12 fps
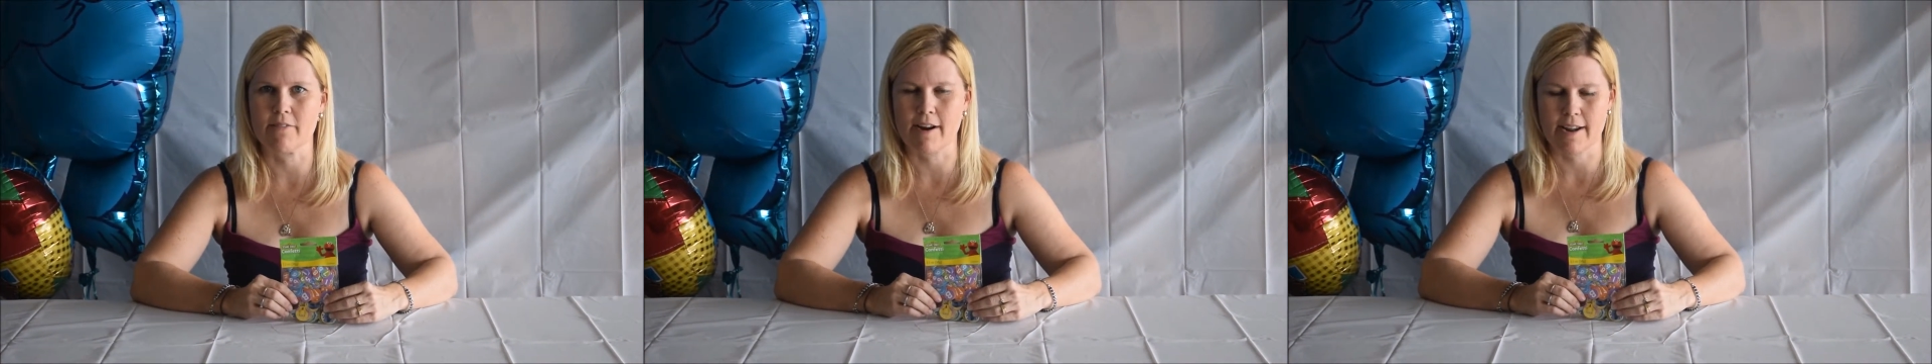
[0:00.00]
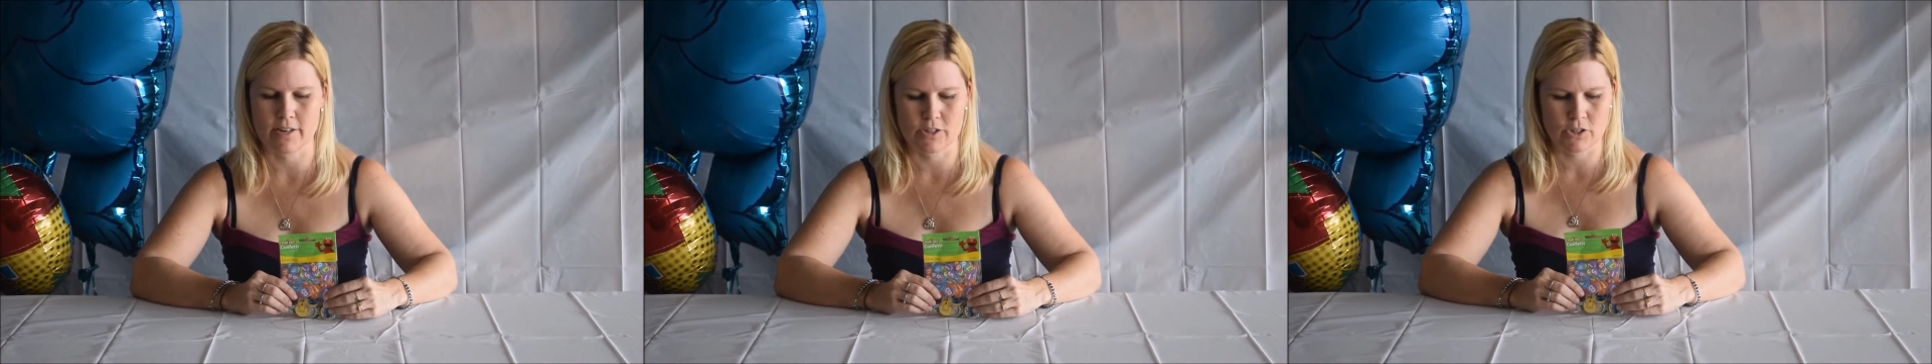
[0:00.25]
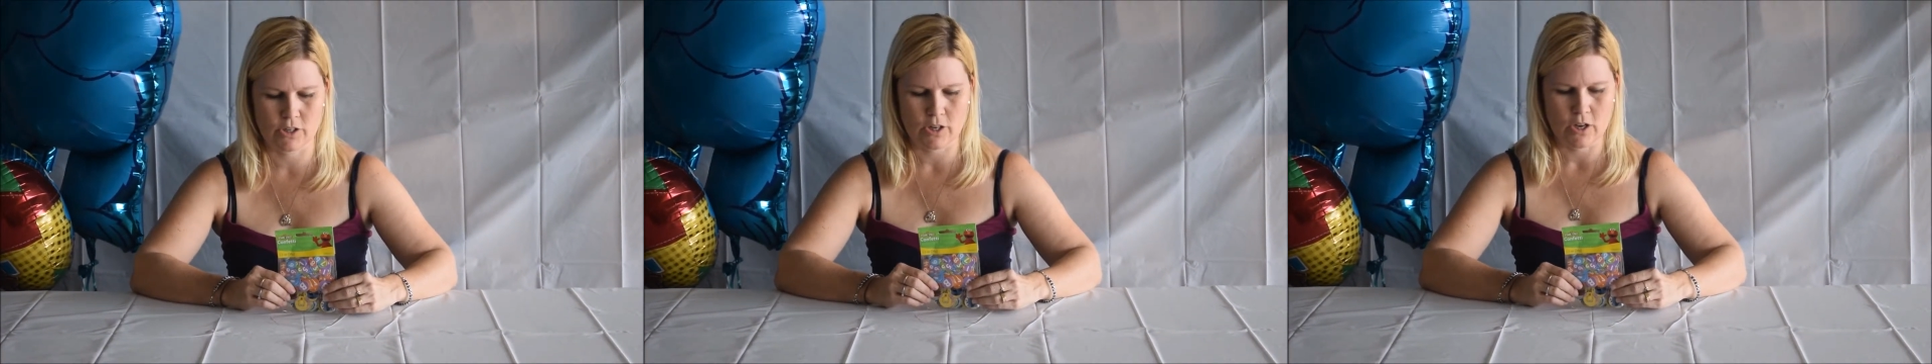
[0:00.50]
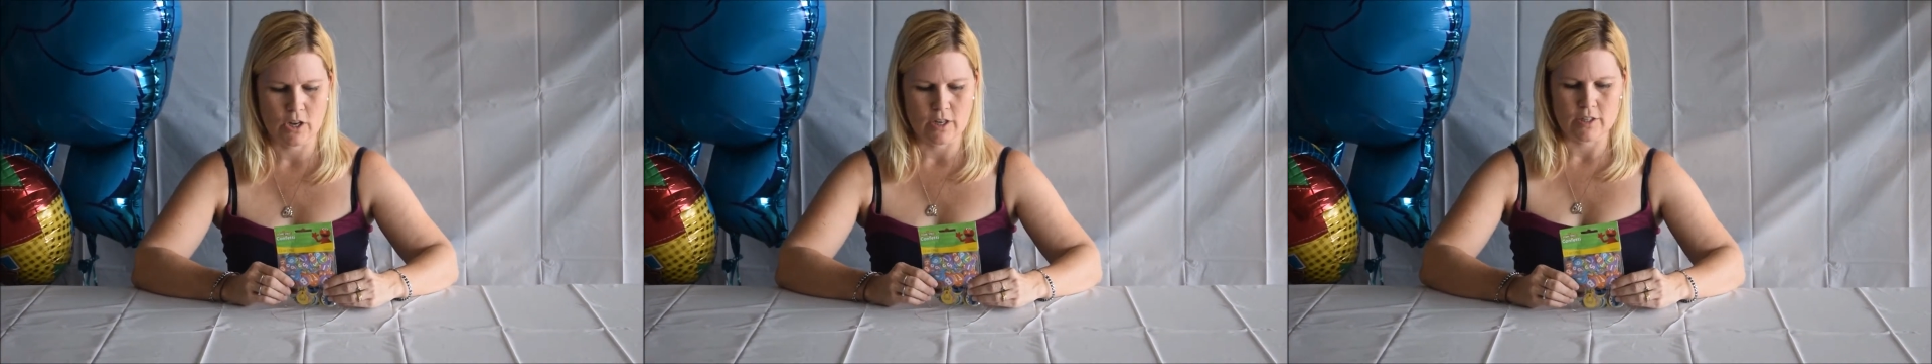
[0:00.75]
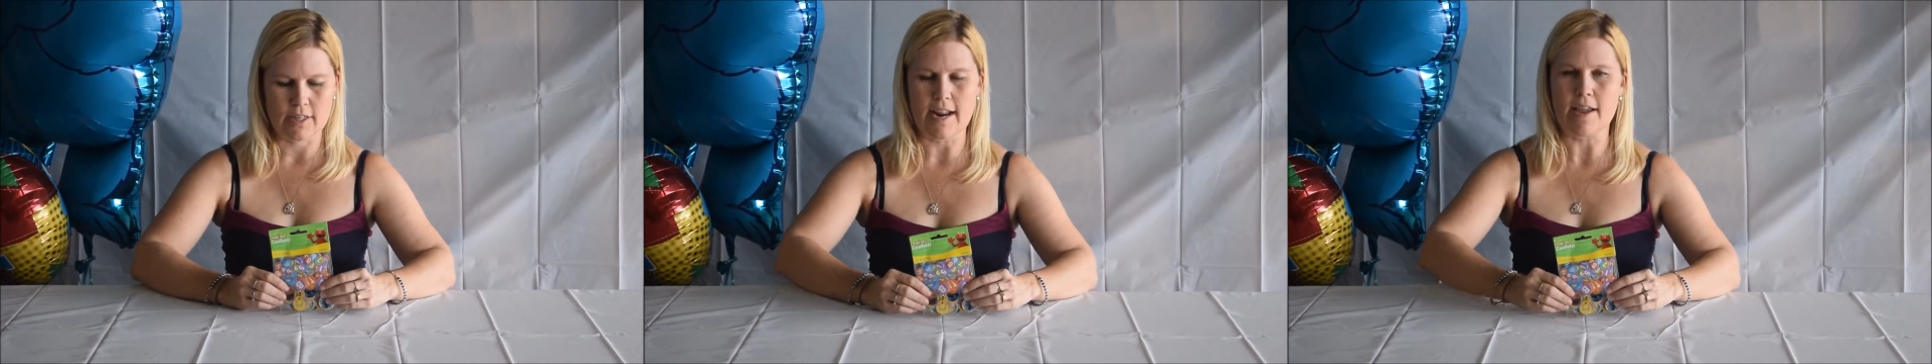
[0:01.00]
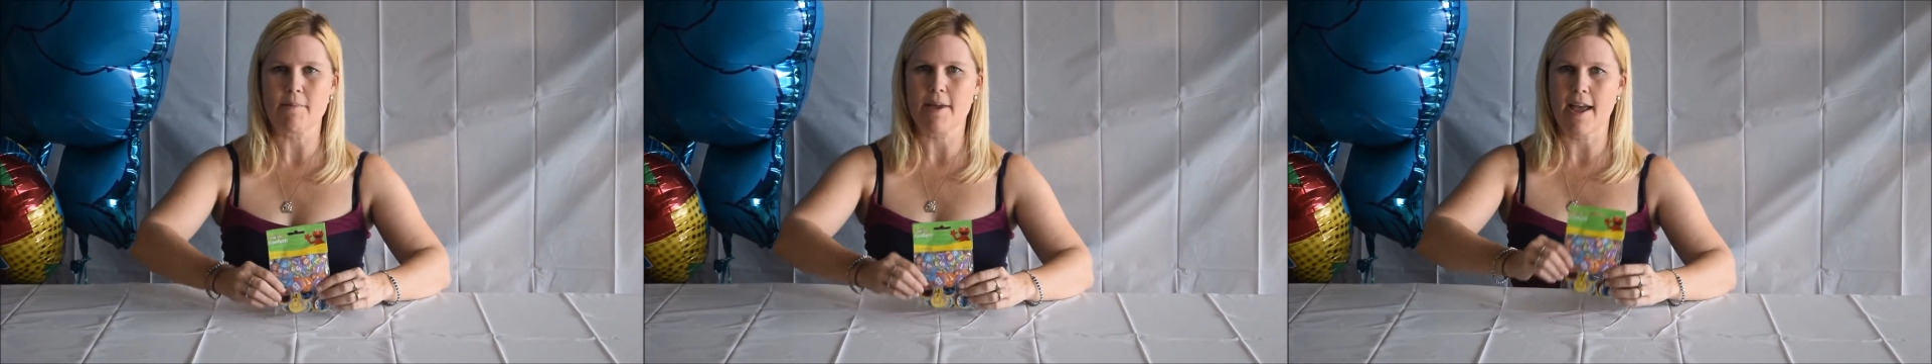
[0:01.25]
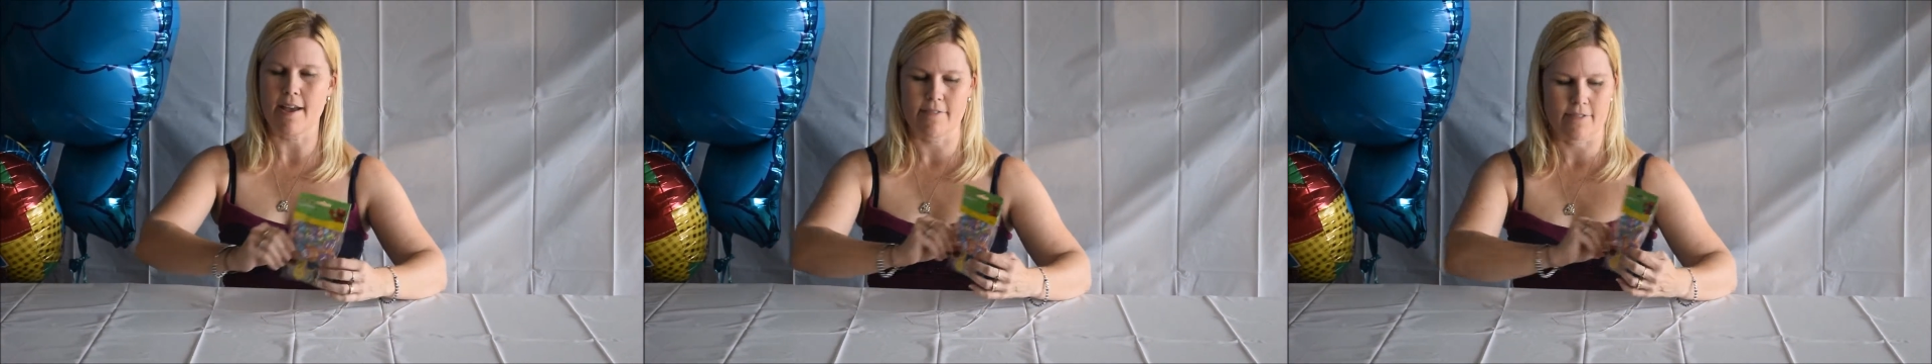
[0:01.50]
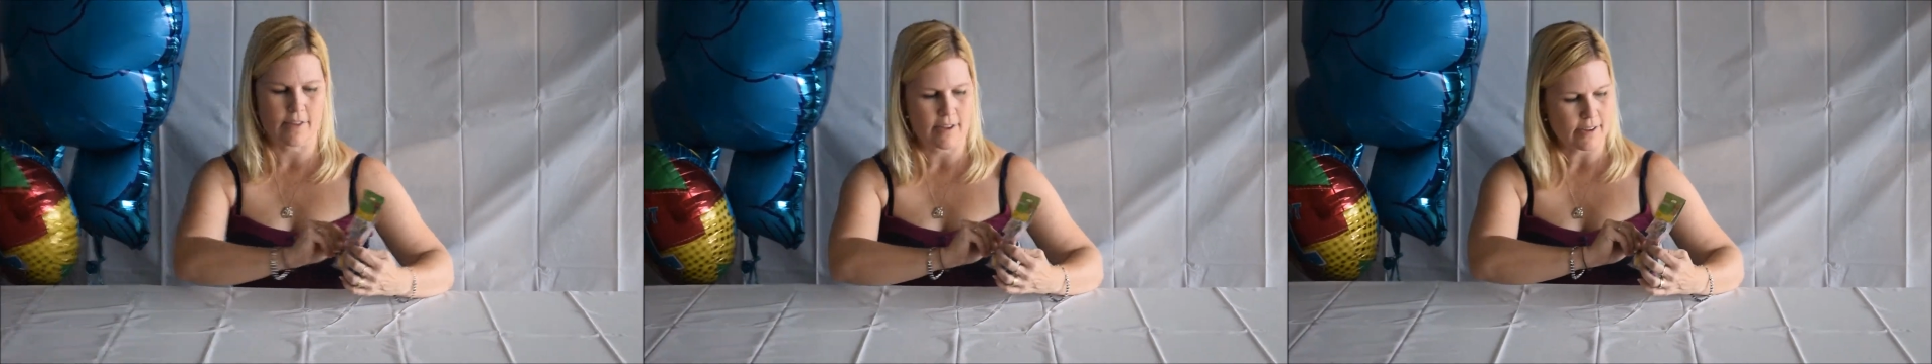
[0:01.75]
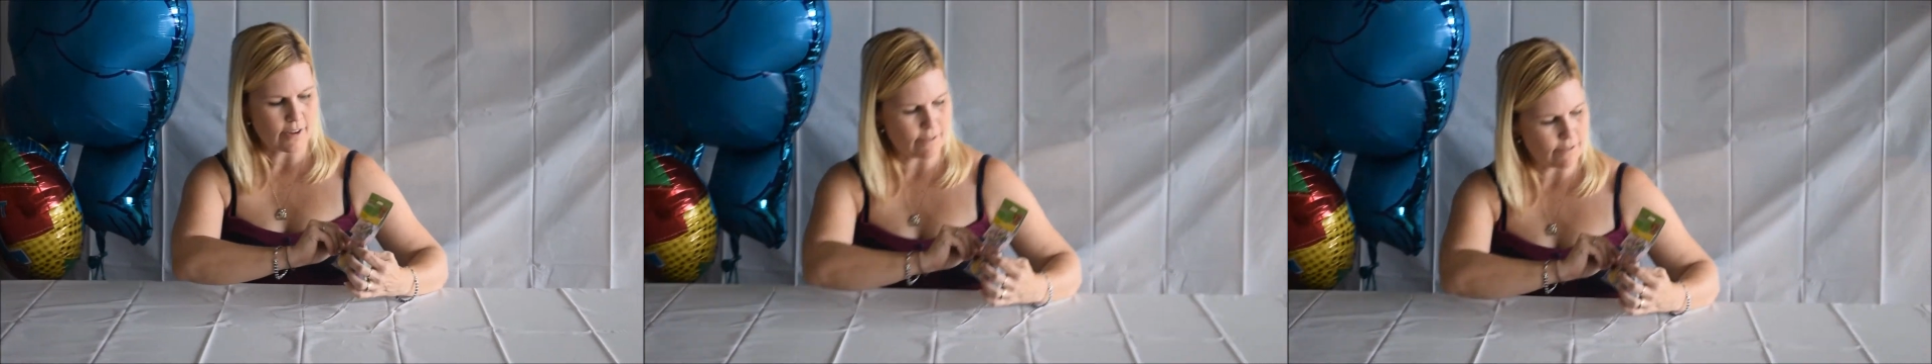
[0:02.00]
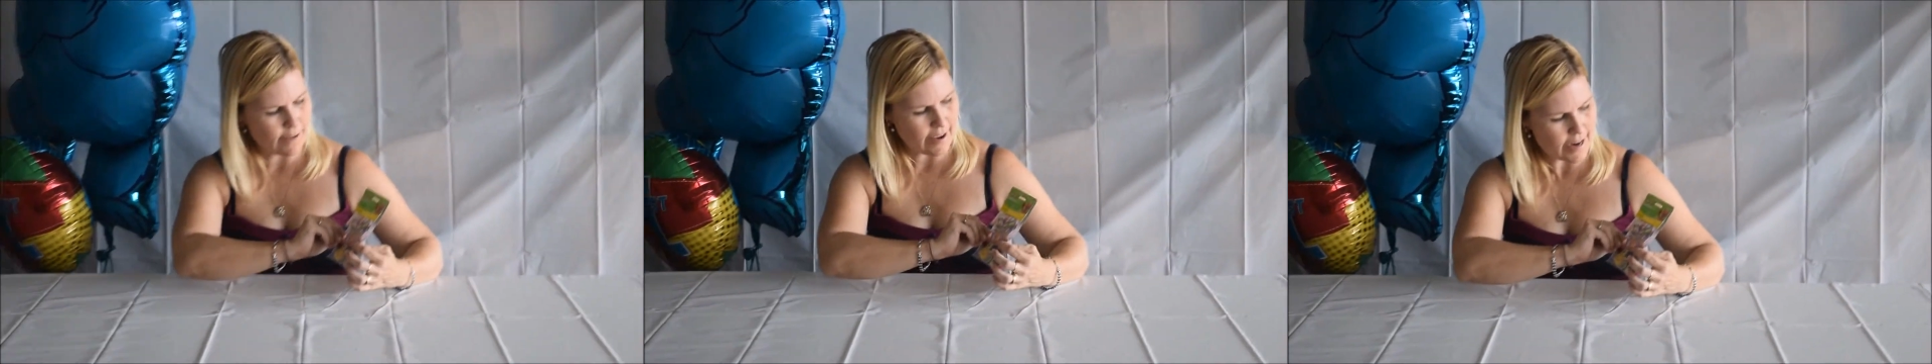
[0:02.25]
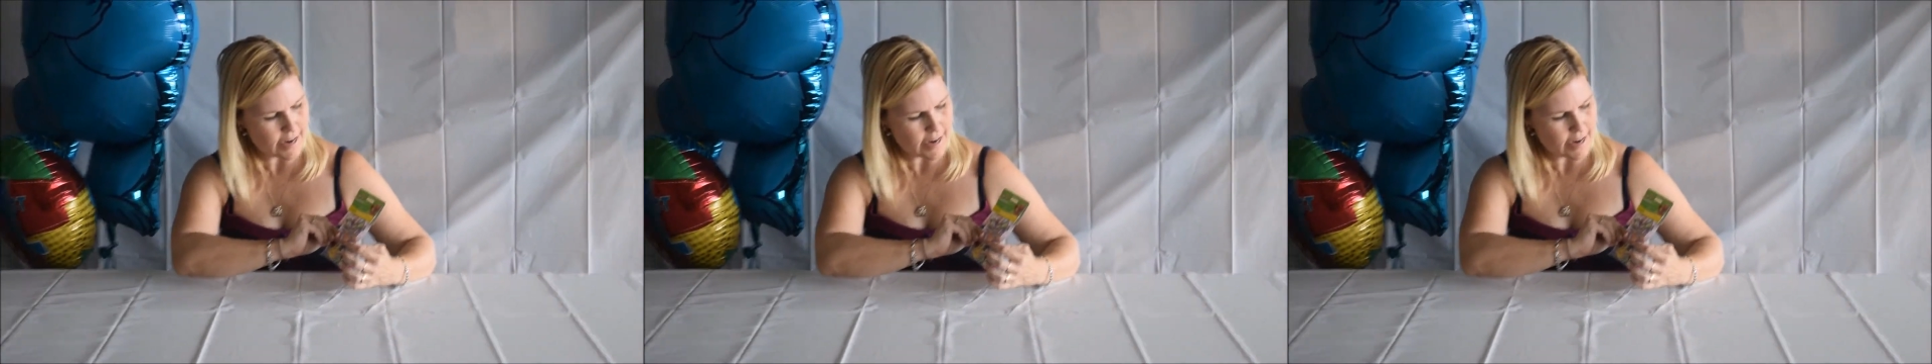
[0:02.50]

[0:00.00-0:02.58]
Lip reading: range. Today we have Confetti.